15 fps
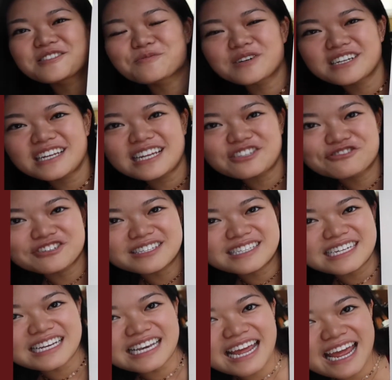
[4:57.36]
this one an
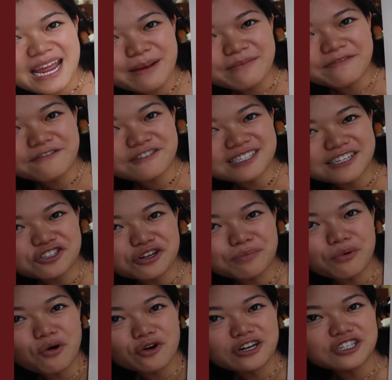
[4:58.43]
interesting name for such a
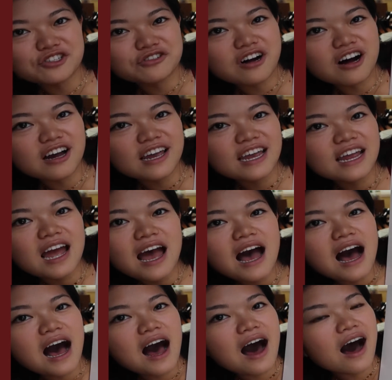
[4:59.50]
boring drawing.
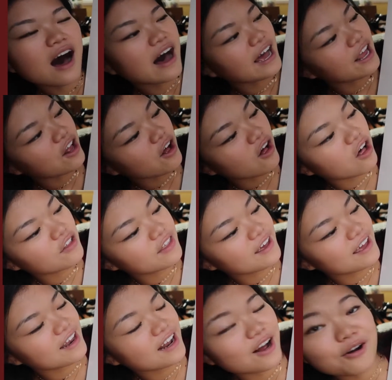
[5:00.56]
I called
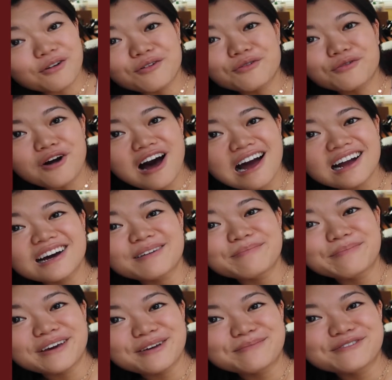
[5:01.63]
it rock,
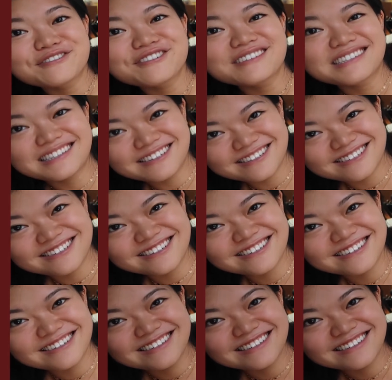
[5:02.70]
paper, scissor.